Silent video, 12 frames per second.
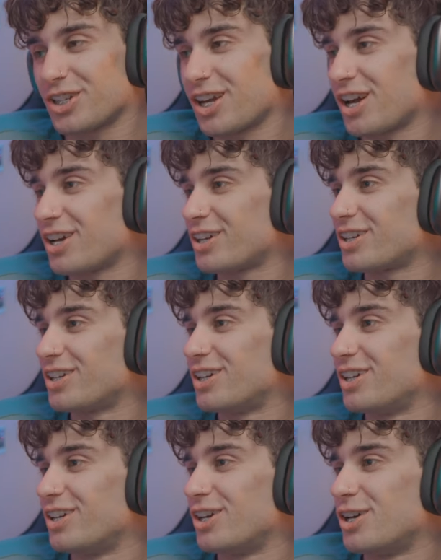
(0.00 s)
guy,
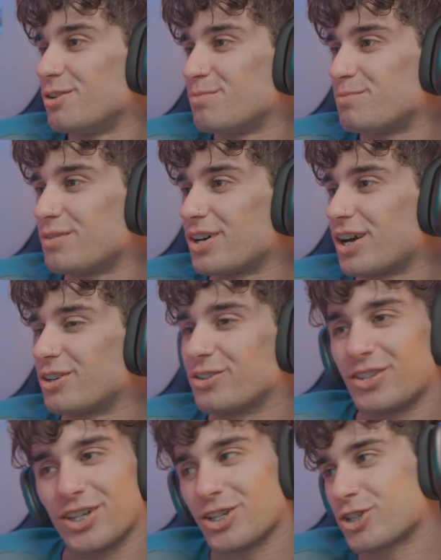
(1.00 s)
but I don't
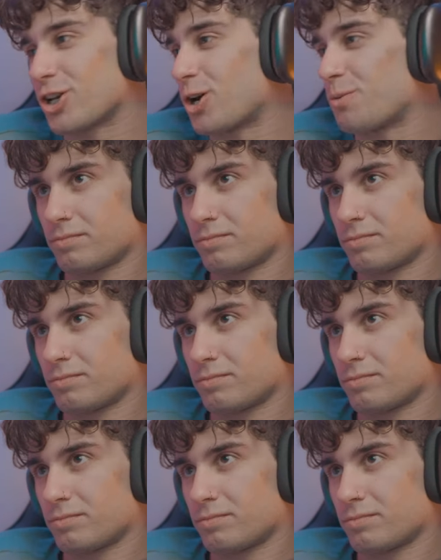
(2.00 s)
think so.